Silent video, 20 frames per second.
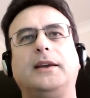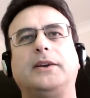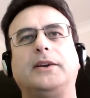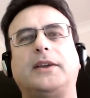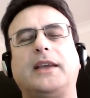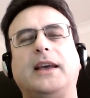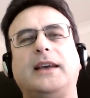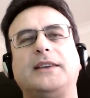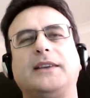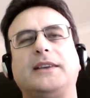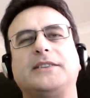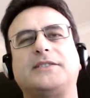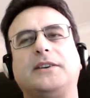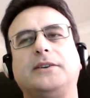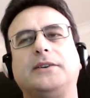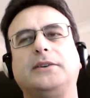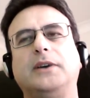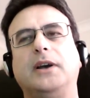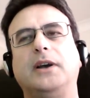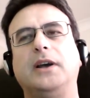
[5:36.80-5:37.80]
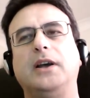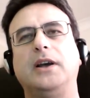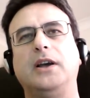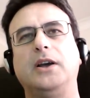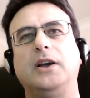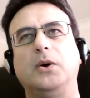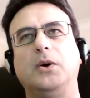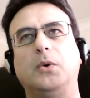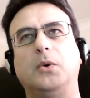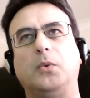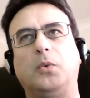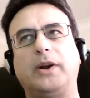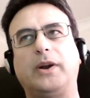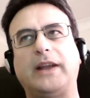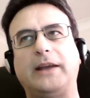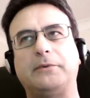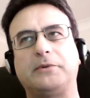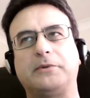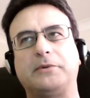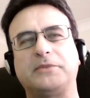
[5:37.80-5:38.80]
Okay, so
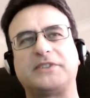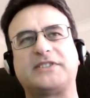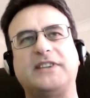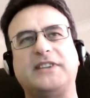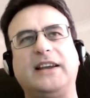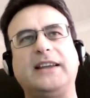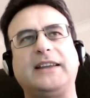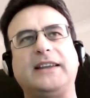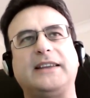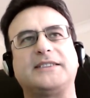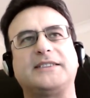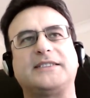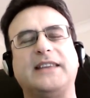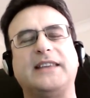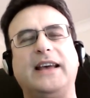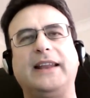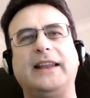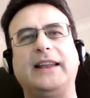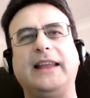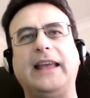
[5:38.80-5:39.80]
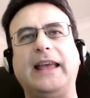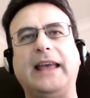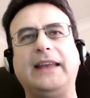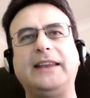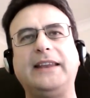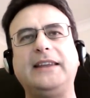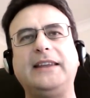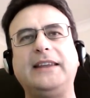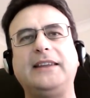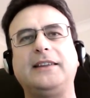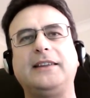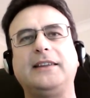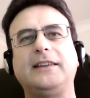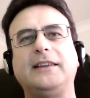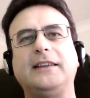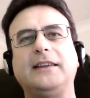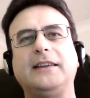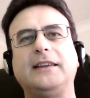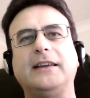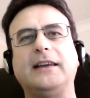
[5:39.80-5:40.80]
what Abram was saying is that any
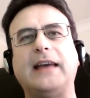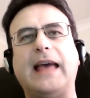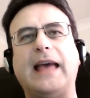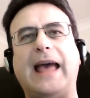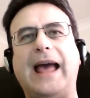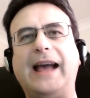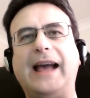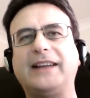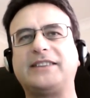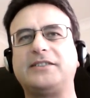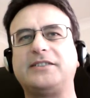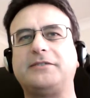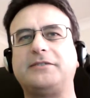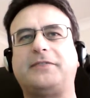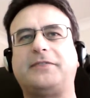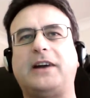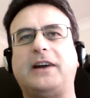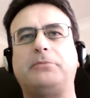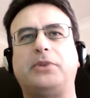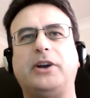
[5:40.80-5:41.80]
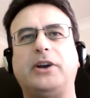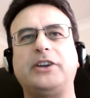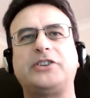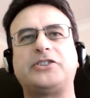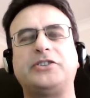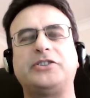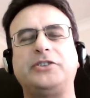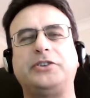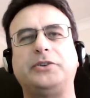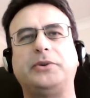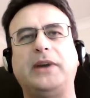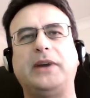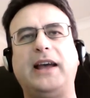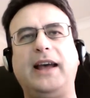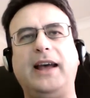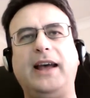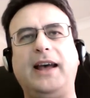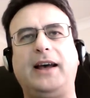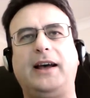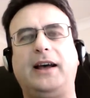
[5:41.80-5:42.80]
active vibration you
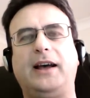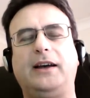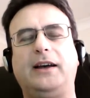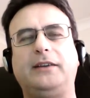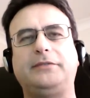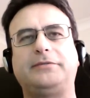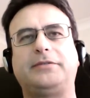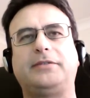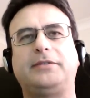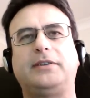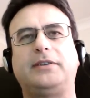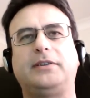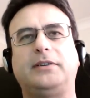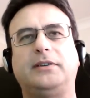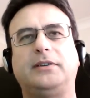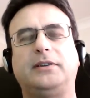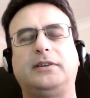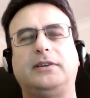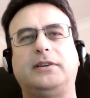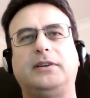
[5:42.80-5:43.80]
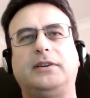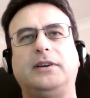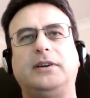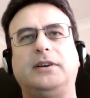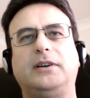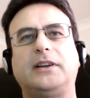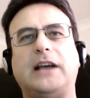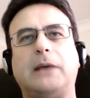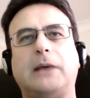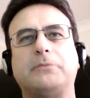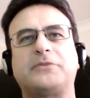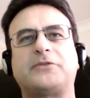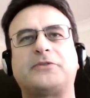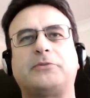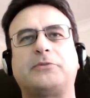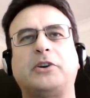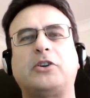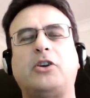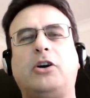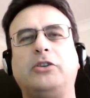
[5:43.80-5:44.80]
have comes
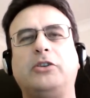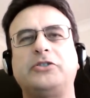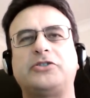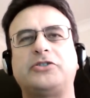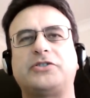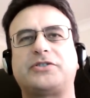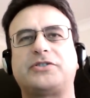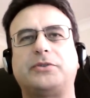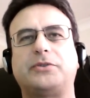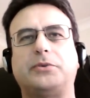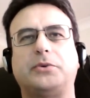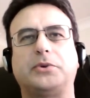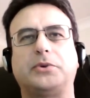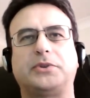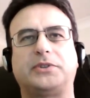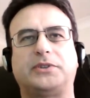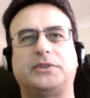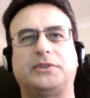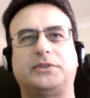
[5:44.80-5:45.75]
from a conscious thought.